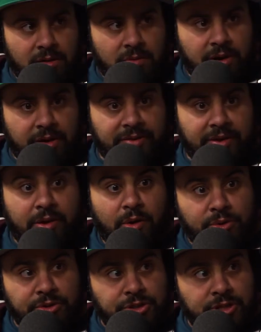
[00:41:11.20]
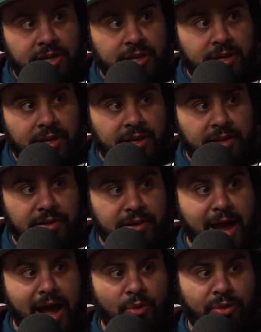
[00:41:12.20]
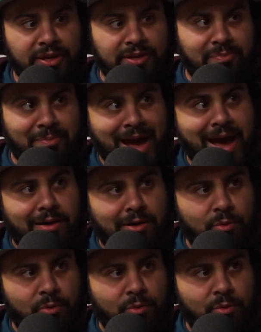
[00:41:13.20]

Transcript: Where I was like, holy shit, like now things matter.